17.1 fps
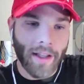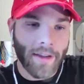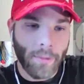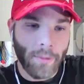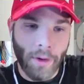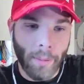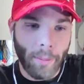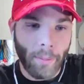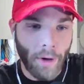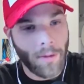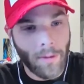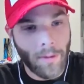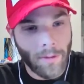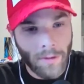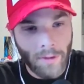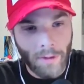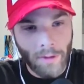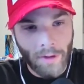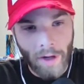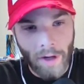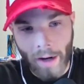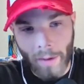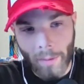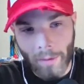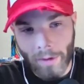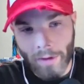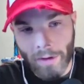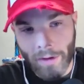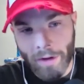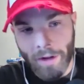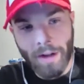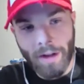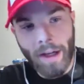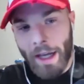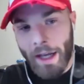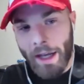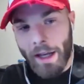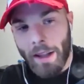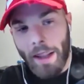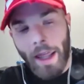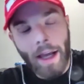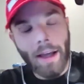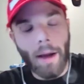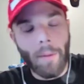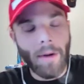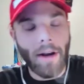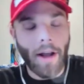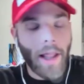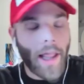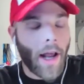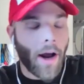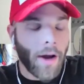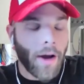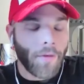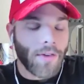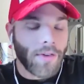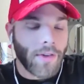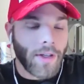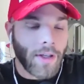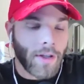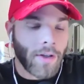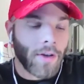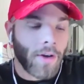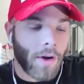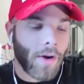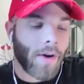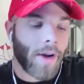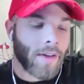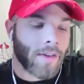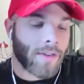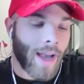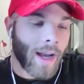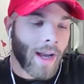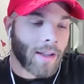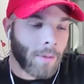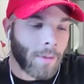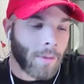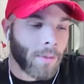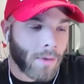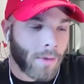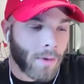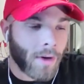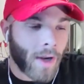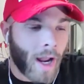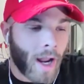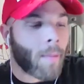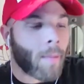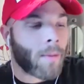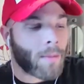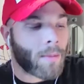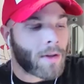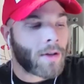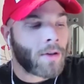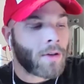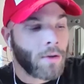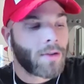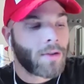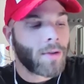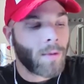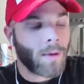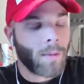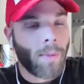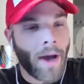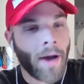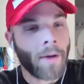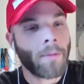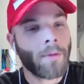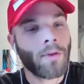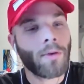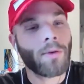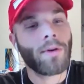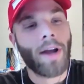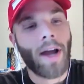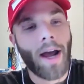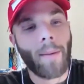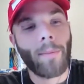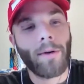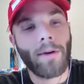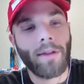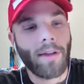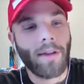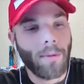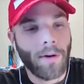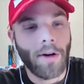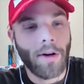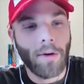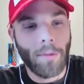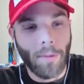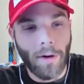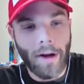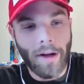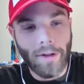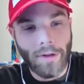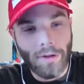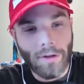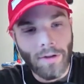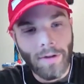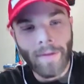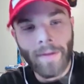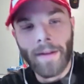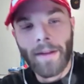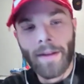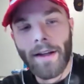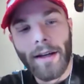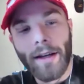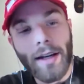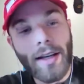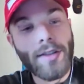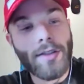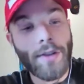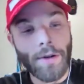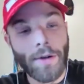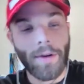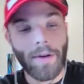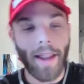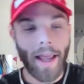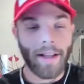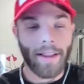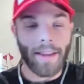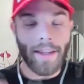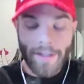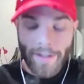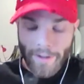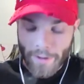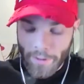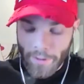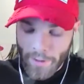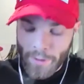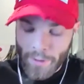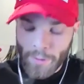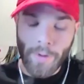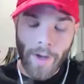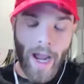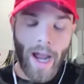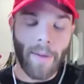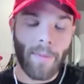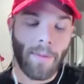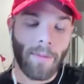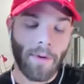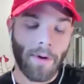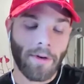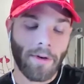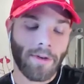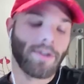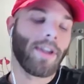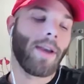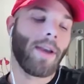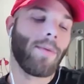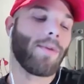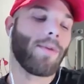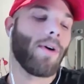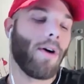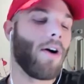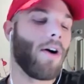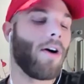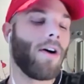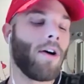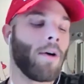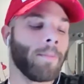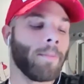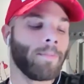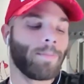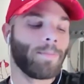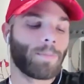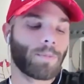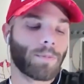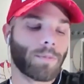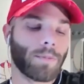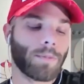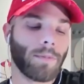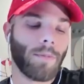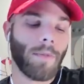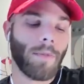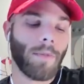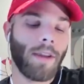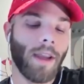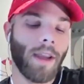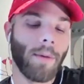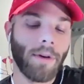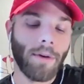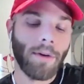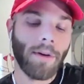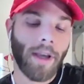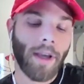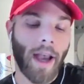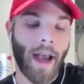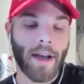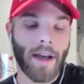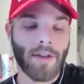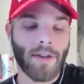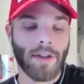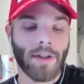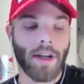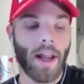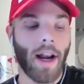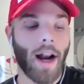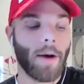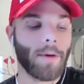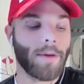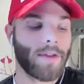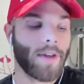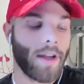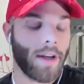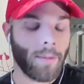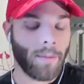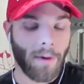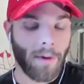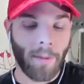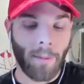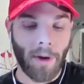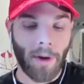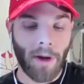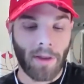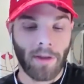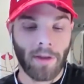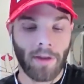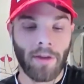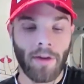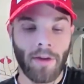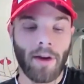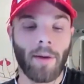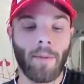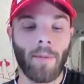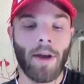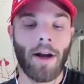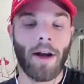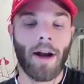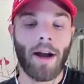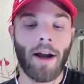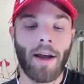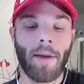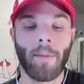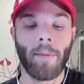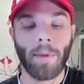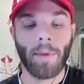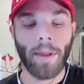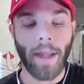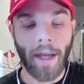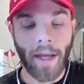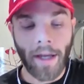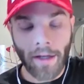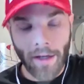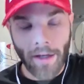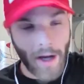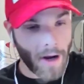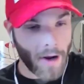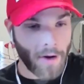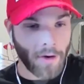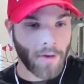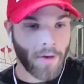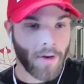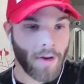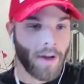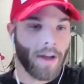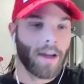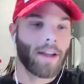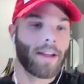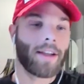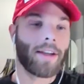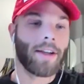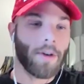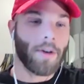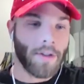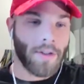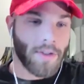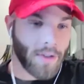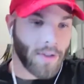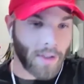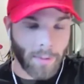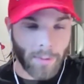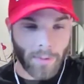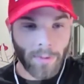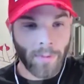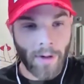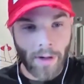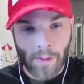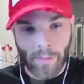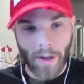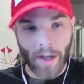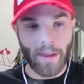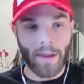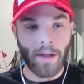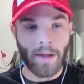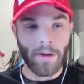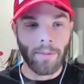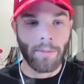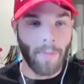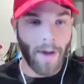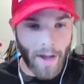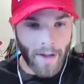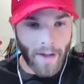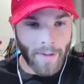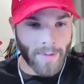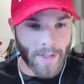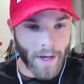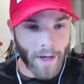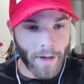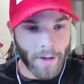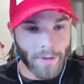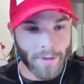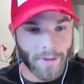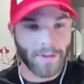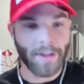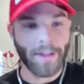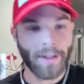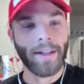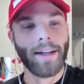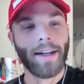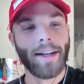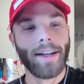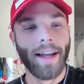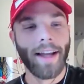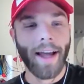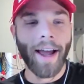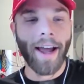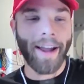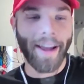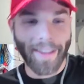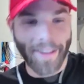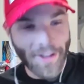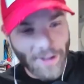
to me on purpose. What was going to happen? Like, I mean, they obviously didn't know exactly what was going to happen, but they knew something bad was going to happen, and they wanted to watch. Cause, dude, like, this is what happened, bro. So they were doing acid, and I was dating Mary Beth at the time, and I'm laying down to go to sleep with Mary Beth in her mom's house at the